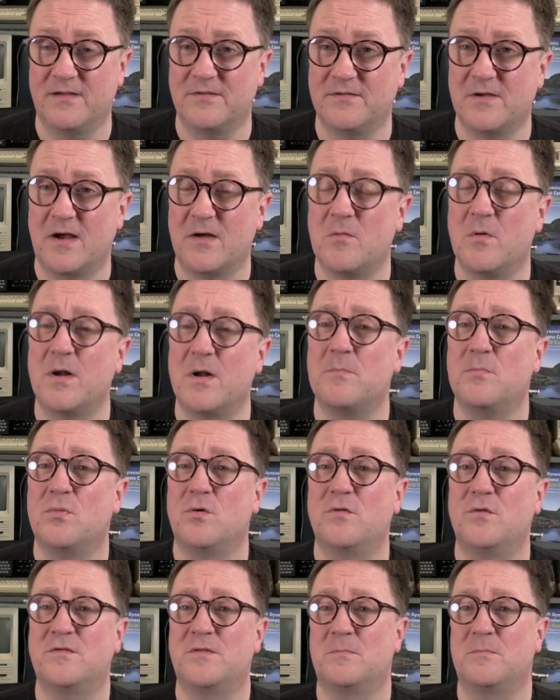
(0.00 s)
So I want to
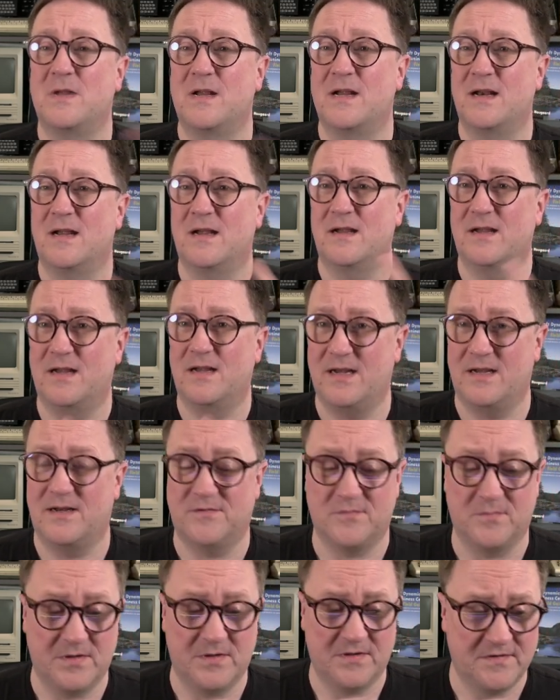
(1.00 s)
put some data
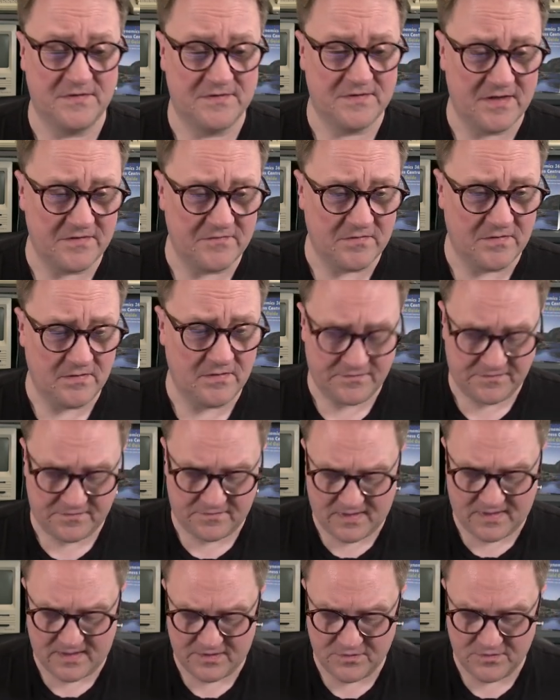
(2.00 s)
into Business Central. So
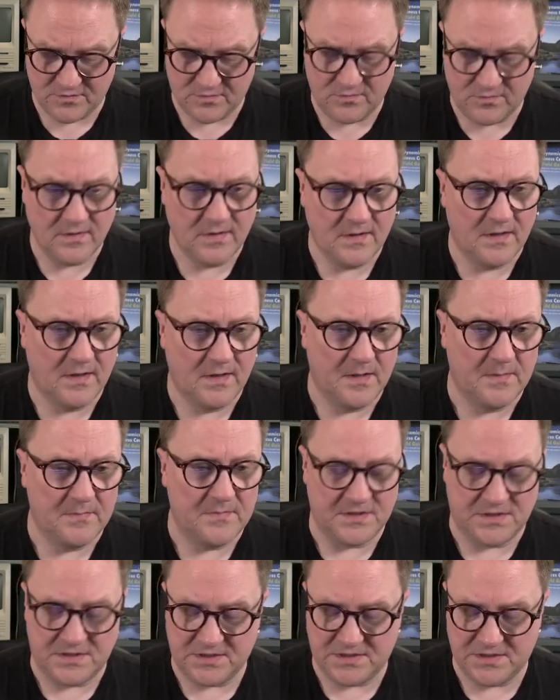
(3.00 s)
I do
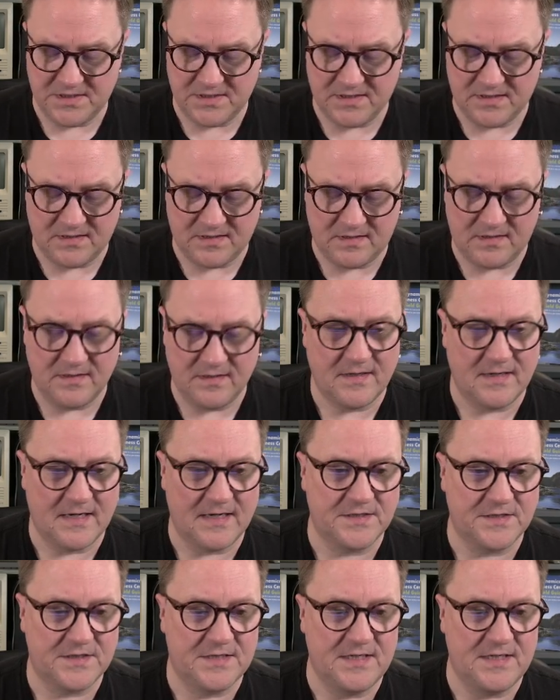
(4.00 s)
BCCL
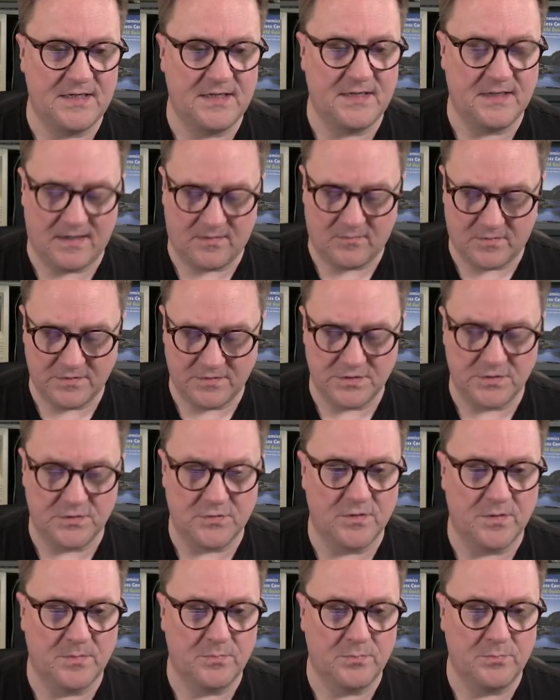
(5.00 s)
dash T. I want to
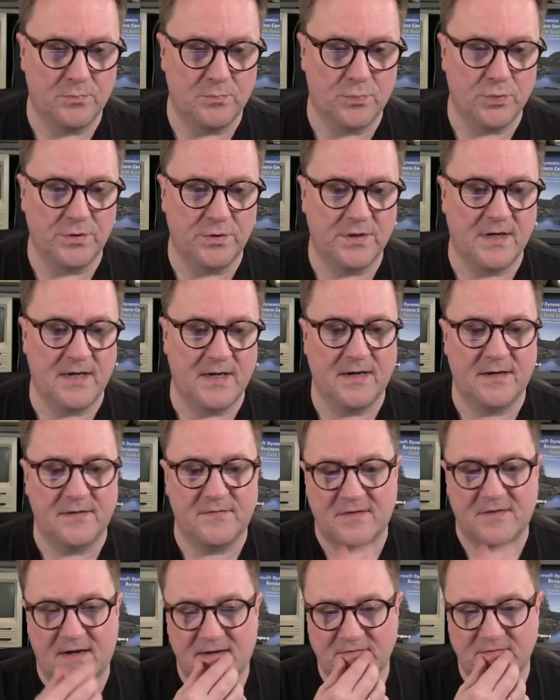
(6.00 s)
do a put data
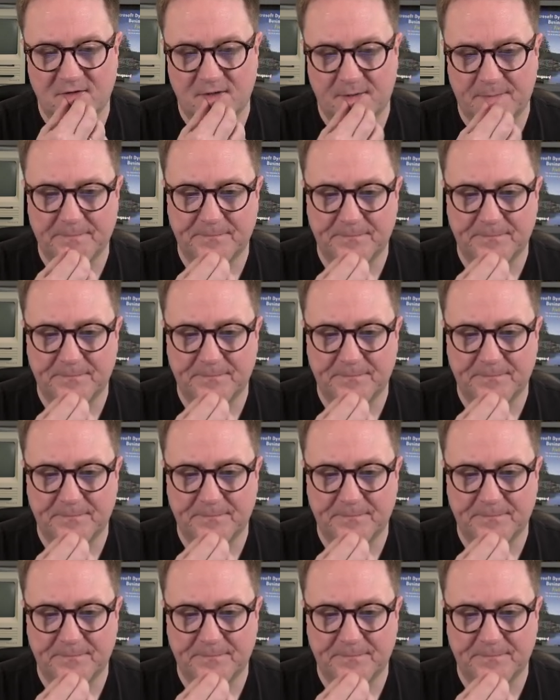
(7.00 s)
task,